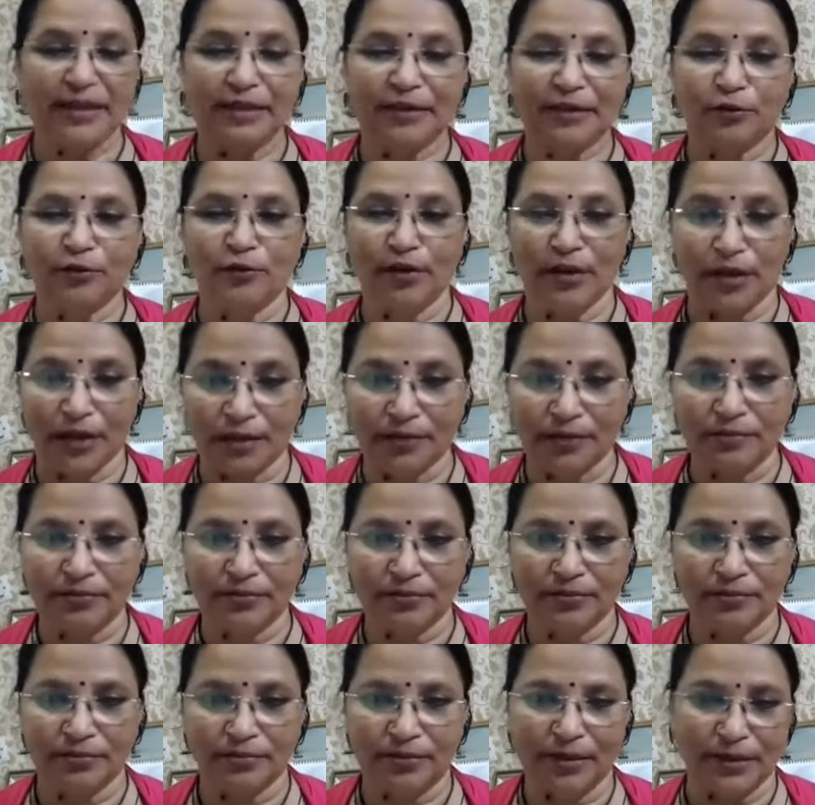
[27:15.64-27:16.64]
love
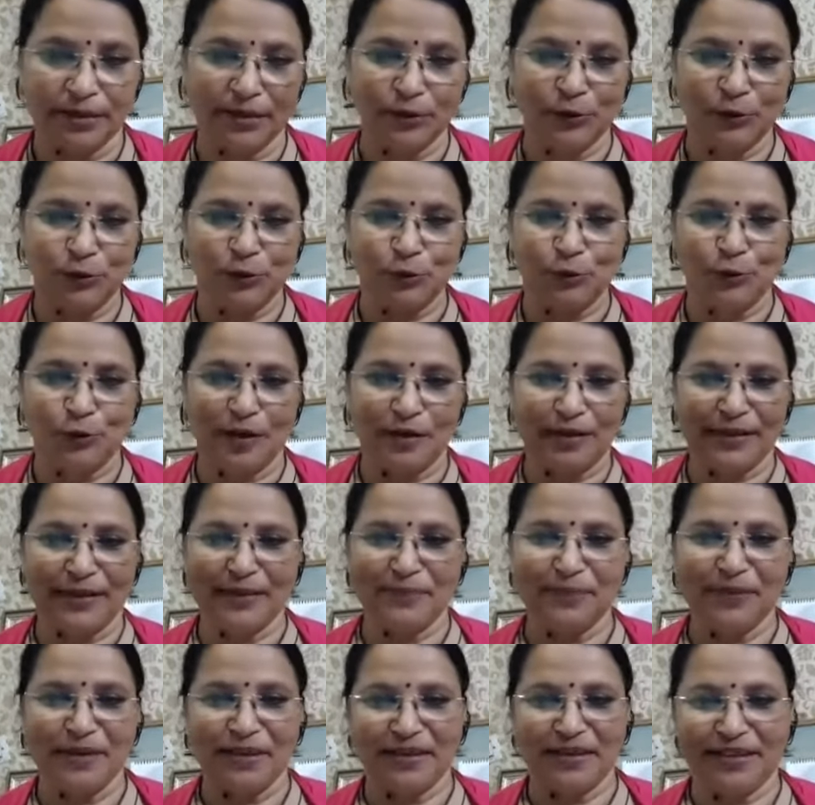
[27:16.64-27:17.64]
what you do
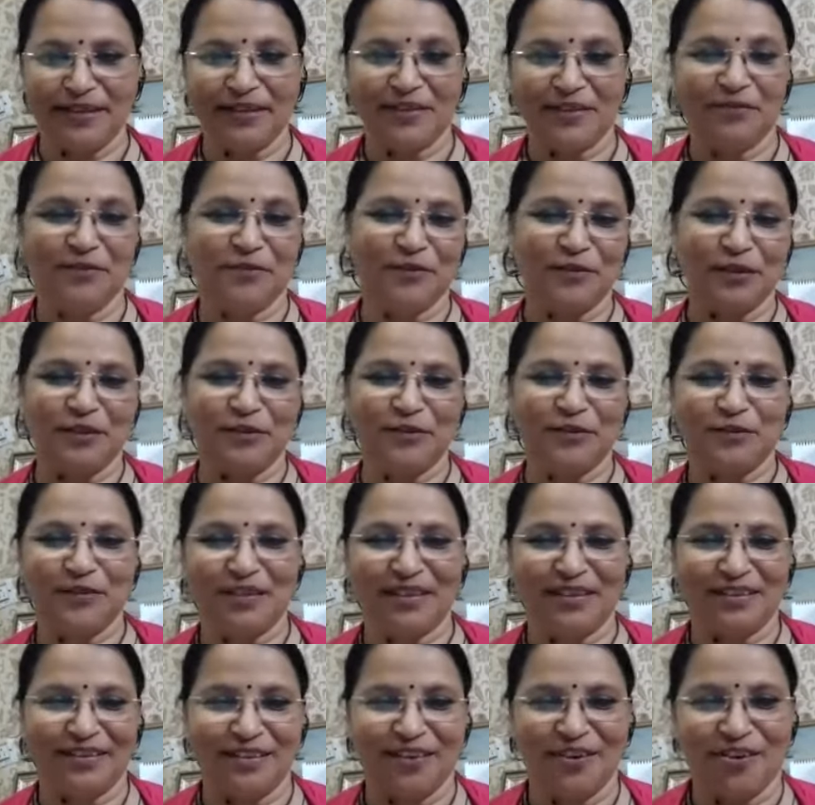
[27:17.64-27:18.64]
ultimately if you are
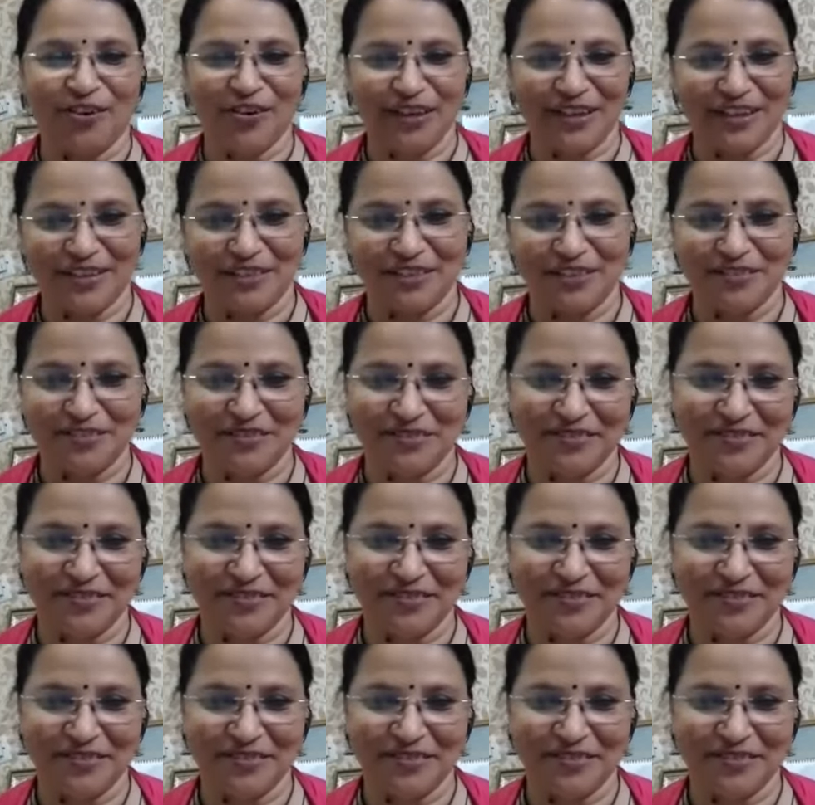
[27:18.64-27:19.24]
doing long enough.